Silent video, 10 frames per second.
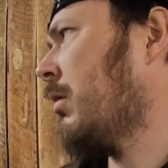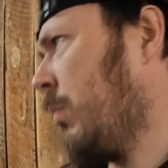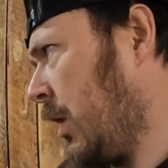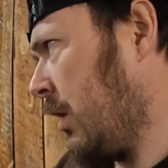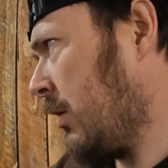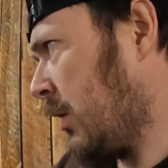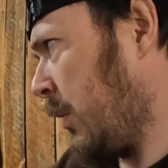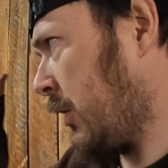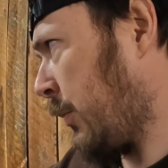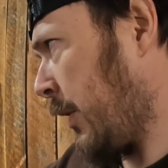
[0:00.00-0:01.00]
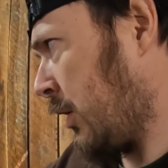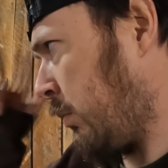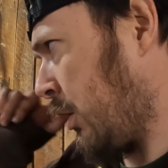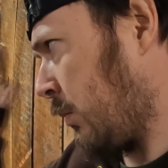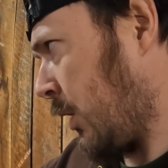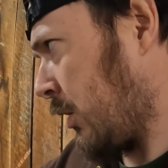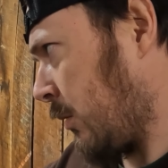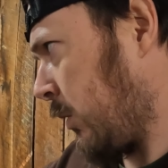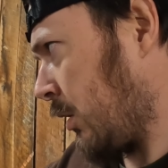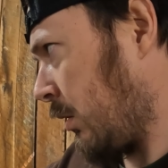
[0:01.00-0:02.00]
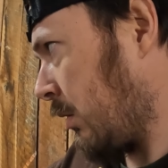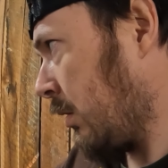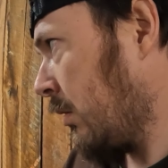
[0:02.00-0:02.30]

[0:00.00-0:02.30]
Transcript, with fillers: yes. Business, business, business, business, business.